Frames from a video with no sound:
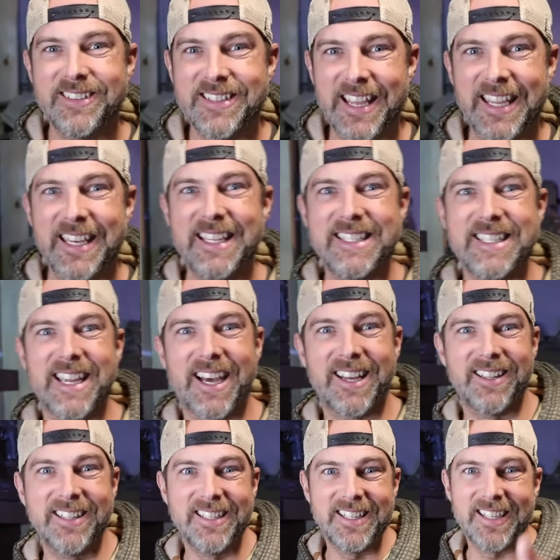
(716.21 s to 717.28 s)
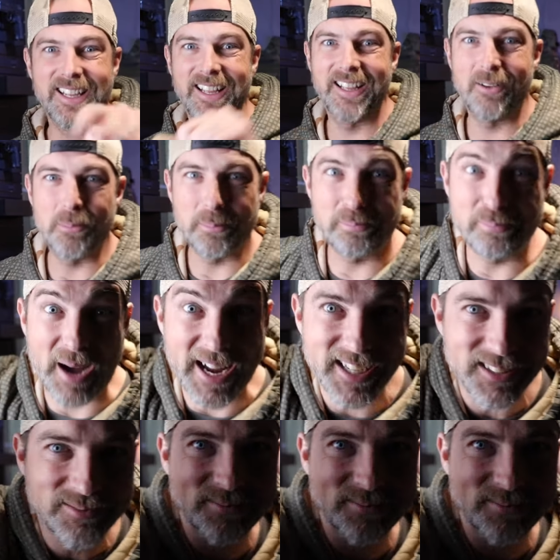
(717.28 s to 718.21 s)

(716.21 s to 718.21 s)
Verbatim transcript: Take it easy, y'all. Bye.